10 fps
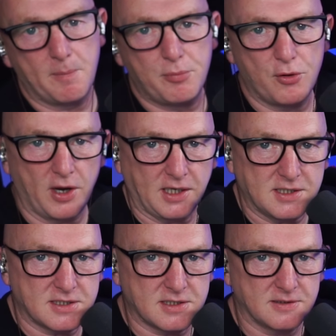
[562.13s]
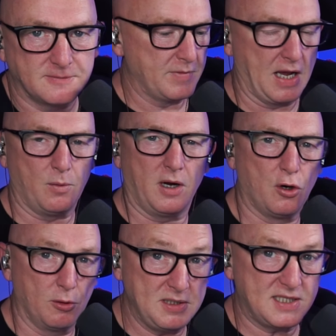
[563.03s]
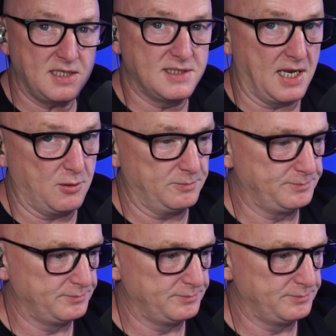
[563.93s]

price. Now, I hope you're sitting down.